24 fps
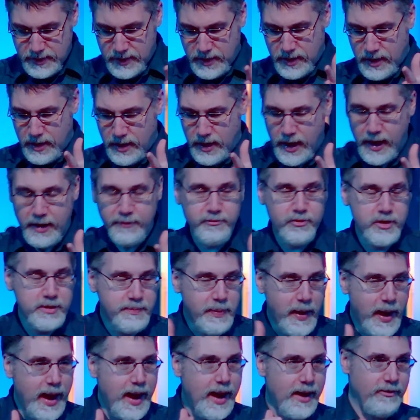and
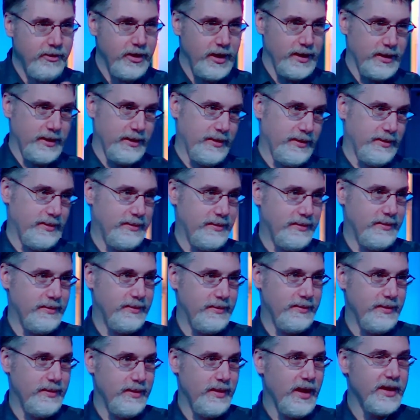repairing.
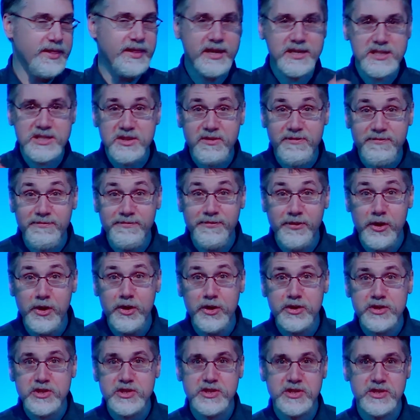And that's the
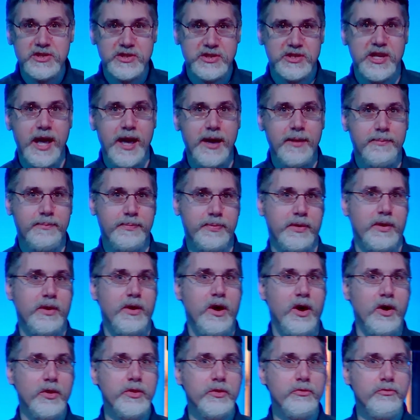first step
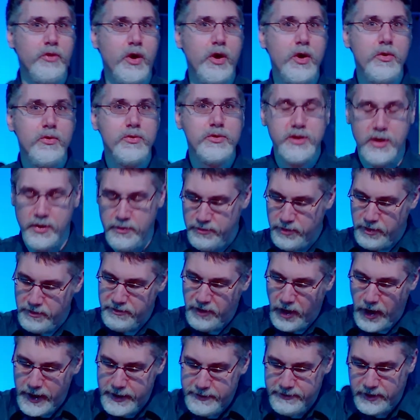on the road of
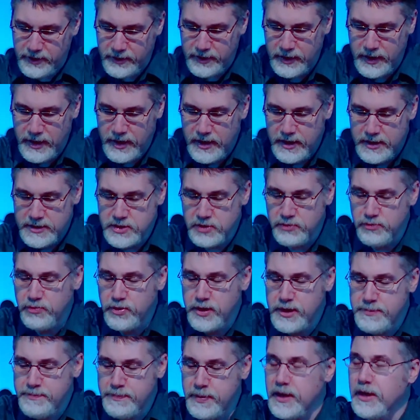revival, to
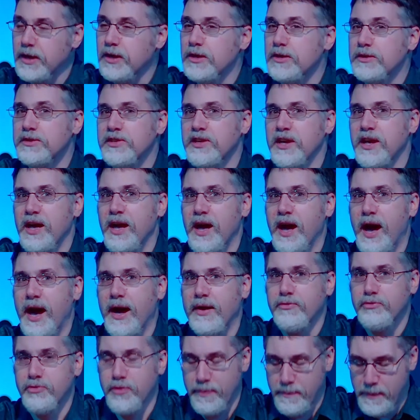rebuild and
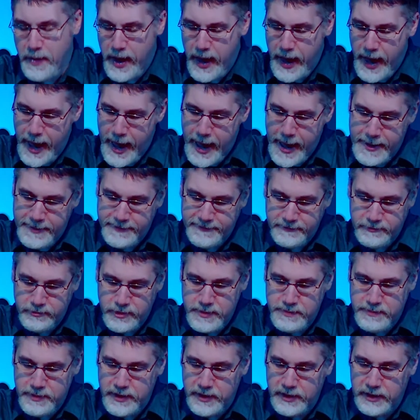repair,
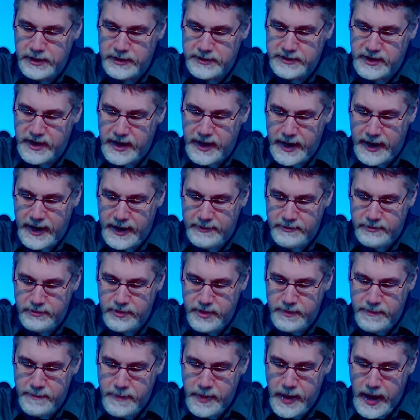rebuild and
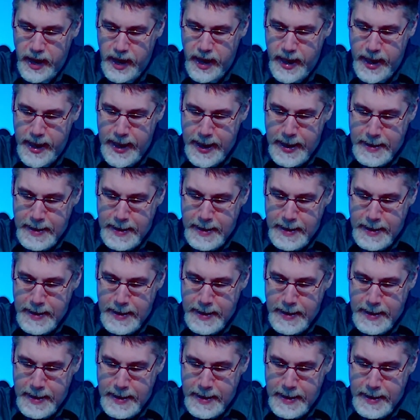repair.